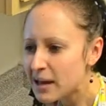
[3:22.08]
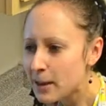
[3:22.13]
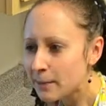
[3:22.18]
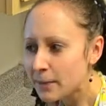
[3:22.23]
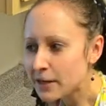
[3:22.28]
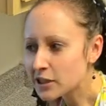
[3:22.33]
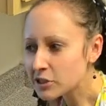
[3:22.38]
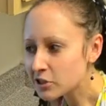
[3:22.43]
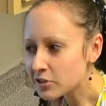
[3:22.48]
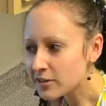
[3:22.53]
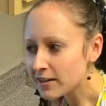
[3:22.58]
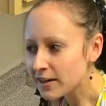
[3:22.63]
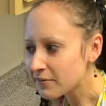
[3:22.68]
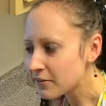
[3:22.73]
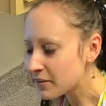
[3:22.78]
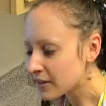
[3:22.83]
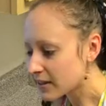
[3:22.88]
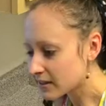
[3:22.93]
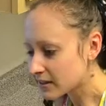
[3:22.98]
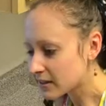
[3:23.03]
Make sure that
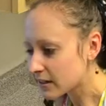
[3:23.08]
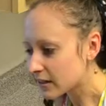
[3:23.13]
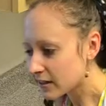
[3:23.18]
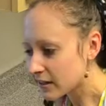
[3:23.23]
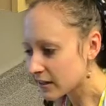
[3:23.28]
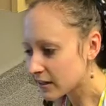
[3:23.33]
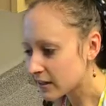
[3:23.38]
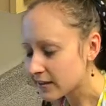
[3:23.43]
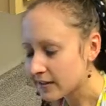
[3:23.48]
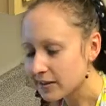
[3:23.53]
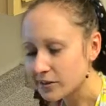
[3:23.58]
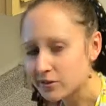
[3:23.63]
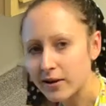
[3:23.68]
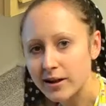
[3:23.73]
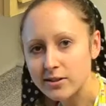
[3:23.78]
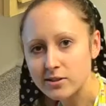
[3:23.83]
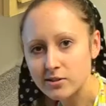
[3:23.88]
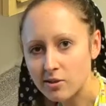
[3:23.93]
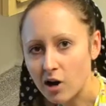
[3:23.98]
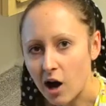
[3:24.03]
everything is clear and that you
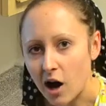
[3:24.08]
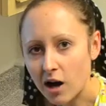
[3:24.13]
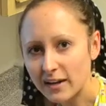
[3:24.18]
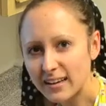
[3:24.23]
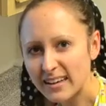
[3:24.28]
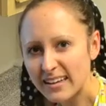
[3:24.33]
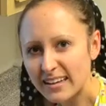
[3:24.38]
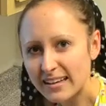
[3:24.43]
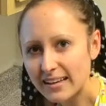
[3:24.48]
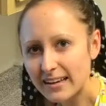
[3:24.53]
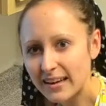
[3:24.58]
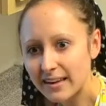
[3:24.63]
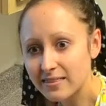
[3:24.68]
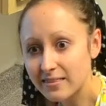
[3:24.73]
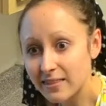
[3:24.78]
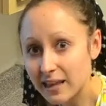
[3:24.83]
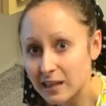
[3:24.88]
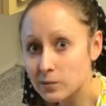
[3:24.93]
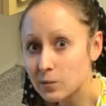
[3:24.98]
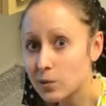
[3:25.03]
guys are talking, and
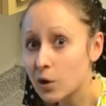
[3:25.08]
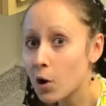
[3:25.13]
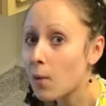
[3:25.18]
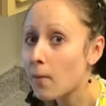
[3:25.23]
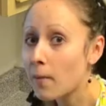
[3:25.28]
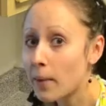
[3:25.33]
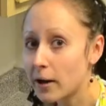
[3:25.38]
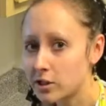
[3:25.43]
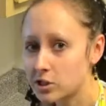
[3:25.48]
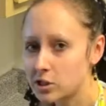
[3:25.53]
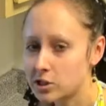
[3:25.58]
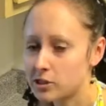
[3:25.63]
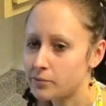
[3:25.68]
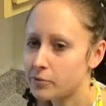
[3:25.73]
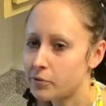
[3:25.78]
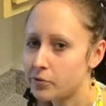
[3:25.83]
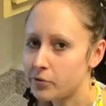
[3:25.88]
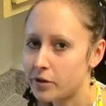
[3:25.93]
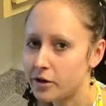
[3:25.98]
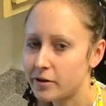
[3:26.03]
things will go much
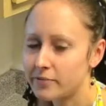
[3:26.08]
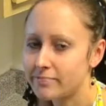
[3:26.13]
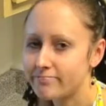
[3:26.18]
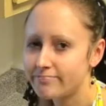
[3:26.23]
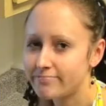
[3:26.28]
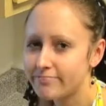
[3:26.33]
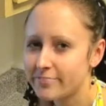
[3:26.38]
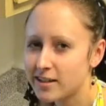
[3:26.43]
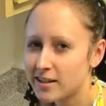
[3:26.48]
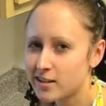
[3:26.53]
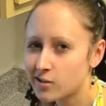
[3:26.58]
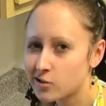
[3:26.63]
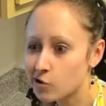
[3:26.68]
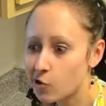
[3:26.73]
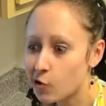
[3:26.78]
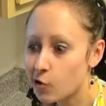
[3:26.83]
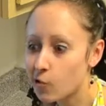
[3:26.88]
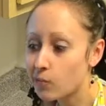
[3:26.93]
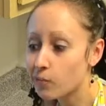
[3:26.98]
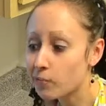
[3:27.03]
smoother.
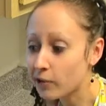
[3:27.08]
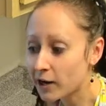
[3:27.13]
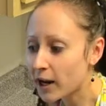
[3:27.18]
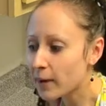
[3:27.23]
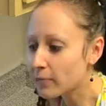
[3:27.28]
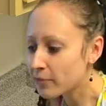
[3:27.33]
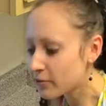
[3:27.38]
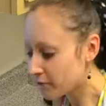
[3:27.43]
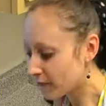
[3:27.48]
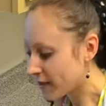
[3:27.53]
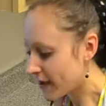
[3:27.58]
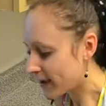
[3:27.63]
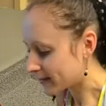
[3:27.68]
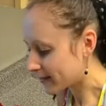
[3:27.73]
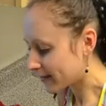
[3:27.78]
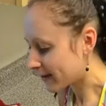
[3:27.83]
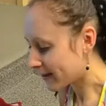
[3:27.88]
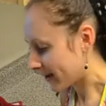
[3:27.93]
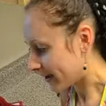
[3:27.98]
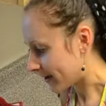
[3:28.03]
So bring up the fact
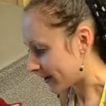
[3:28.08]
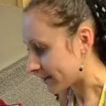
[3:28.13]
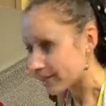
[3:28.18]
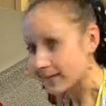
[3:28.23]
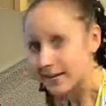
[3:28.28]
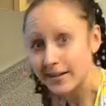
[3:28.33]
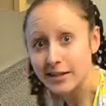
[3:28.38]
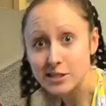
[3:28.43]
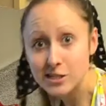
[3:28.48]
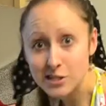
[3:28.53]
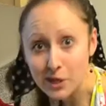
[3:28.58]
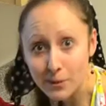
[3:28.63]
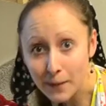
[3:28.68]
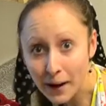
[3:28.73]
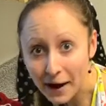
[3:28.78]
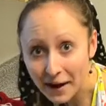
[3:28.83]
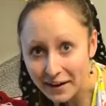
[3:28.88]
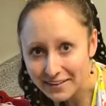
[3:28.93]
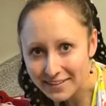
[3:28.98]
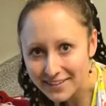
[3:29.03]
that, hey, the dishes are
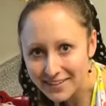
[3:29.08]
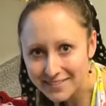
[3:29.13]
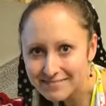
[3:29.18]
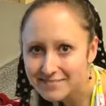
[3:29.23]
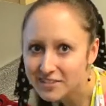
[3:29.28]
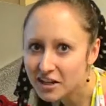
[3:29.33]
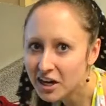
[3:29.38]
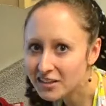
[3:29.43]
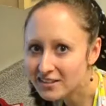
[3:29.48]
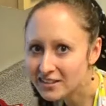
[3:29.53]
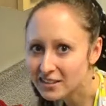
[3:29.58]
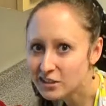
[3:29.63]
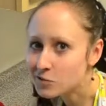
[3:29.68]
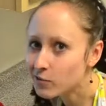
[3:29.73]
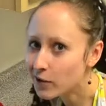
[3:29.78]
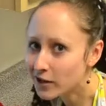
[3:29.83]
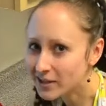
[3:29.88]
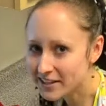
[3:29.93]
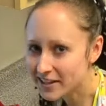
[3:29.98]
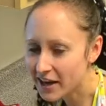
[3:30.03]
piling, we all need to
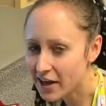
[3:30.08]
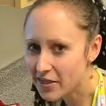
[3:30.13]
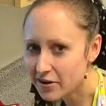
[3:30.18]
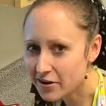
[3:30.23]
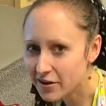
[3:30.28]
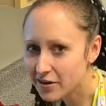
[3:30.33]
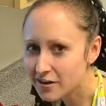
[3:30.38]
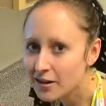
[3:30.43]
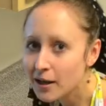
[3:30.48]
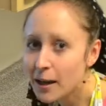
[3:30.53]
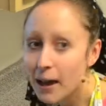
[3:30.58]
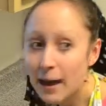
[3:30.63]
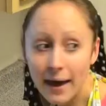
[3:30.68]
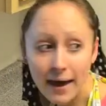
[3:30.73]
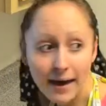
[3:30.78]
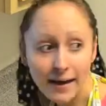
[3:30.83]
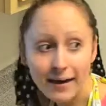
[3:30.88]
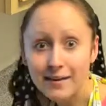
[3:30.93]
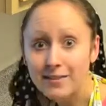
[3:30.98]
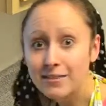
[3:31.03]
work together.
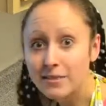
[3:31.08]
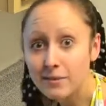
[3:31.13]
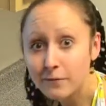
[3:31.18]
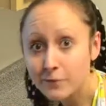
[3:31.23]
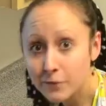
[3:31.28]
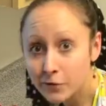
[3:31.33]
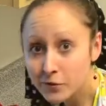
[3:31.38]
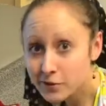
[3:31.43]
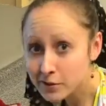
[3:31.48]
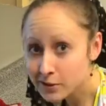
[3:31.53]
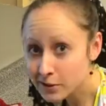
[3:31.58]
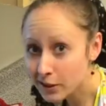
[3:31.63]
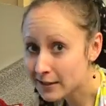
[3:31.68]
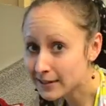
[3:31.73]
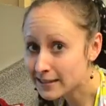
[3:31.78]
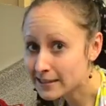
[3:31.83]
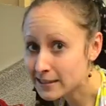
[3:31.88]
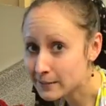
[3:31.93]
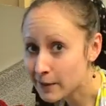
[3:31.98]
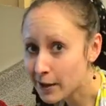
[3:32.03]
Hey, the food is
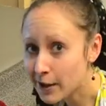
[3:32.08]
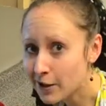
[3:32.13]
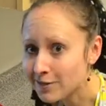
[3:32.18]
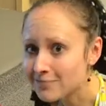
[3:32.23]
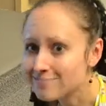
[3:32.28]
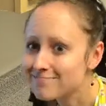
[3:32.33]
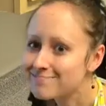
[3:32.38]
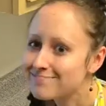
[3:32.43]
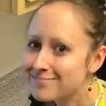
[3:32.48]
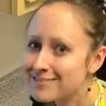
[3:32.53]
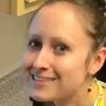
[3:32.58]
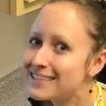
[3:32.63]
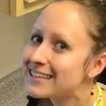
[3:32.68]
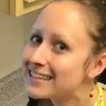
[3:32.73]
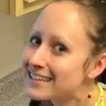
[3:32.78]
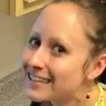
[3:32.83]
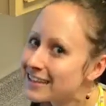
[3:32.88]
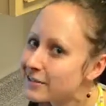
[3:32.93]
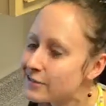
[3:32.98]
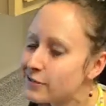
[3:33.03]
starting to smell, you need to
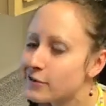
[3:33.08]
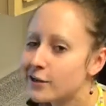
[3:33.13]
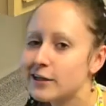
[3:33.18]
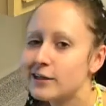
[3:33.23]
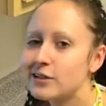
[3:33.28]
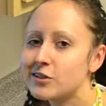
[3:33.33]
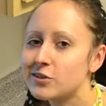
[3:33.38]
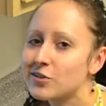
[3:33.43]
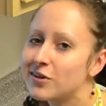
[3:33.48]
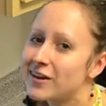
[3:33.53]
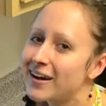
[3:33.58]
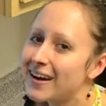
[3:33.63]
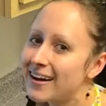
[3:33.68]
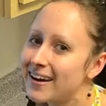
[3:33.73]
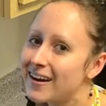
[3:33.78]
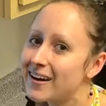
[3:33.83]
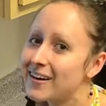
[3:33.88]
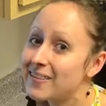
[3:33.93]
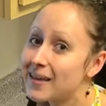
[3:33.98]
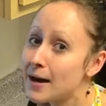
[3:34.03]
clean the fridge. Or
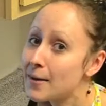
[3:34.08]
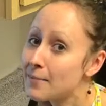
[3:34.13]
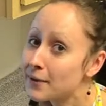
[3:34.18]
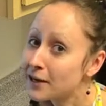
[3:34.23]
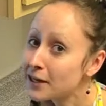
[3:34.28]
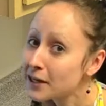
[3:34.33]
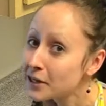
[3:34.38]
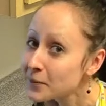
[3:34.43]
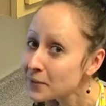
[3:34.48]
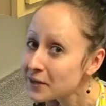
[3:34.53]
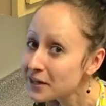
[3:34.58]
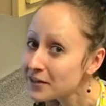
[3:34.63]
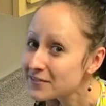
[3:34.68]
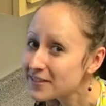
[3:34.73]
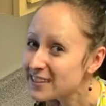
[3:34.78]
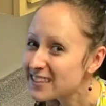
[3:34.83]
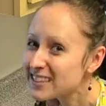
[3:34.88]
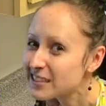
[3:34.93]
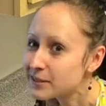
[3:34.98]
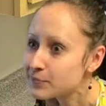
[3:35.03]
hey, that microwave
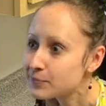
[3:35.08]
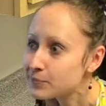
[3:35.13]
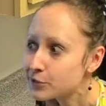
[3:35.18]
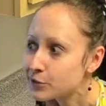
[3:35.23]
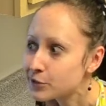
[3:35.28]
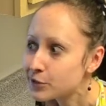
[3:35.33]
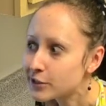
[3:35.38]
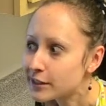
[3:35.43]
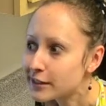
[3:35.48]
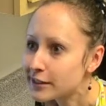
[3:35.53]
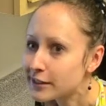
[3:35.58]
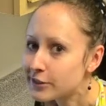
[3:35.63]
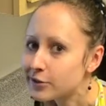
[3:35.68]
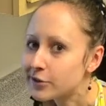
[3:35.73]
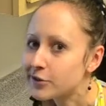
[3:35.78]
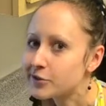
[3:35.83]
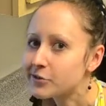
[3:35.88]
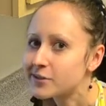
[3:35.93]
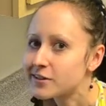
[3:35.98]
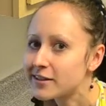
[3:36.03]
is pretty
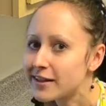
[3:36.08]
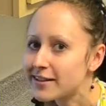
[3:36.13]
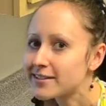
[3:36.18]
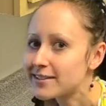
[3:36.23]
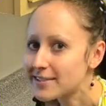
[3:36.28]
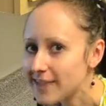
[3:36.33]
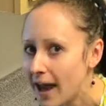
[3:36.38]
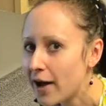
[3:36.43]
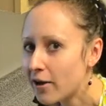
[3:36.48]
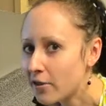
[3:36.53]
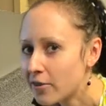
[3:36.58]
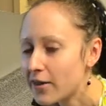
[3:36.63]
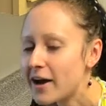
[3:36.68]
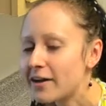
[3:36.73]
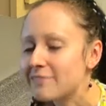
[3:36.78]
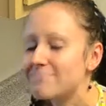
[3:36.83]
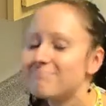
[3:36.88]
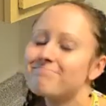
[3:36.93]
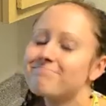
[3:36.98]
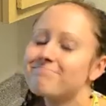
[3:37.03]
gross, let's tackle that.